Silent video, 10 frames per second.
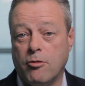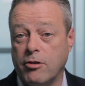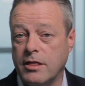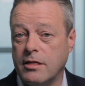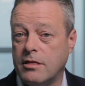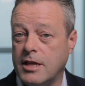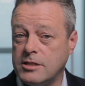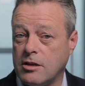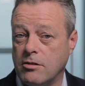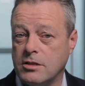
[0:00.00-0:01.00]
or in
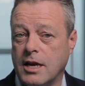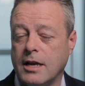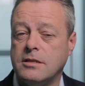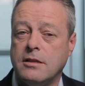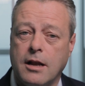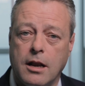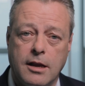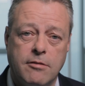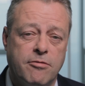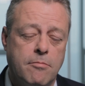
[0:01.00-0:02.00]
this context, the
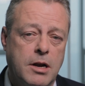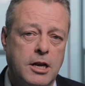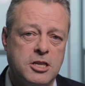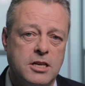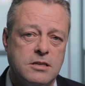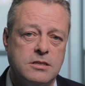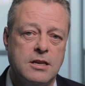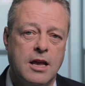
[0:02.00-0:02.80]
clean from malicious.